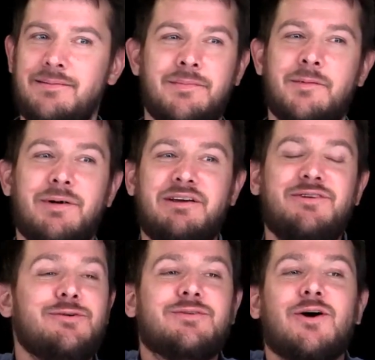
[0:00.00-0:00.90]
But if
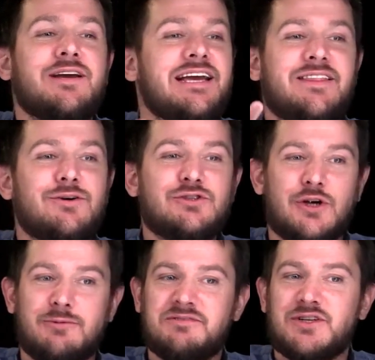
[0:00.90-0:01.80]
you're talking in those
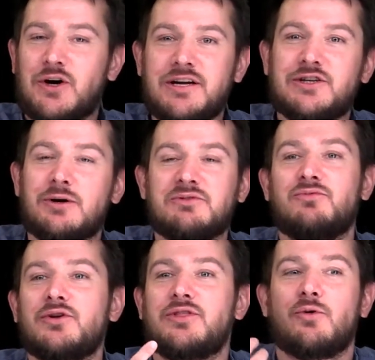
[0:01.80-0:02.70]
terms, if you're talking in terms of
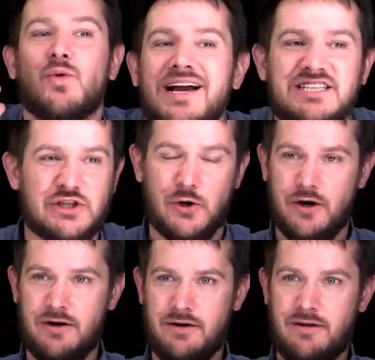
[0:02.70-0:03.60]
what the rights are,
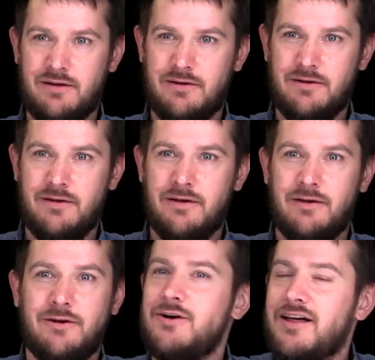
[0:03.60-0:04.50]

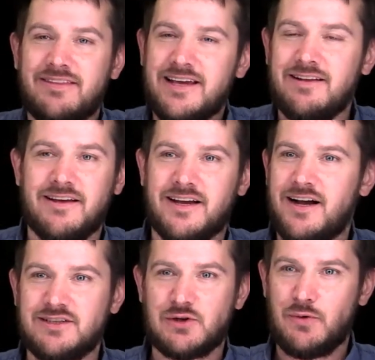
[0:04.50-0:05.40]
you're not thinking like a
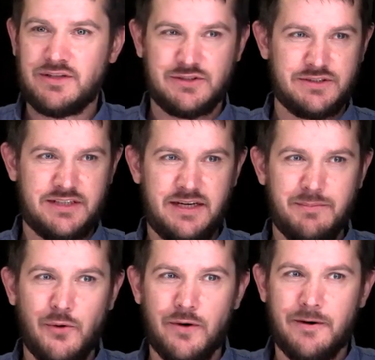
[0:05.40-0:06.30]
consequentialist anymore.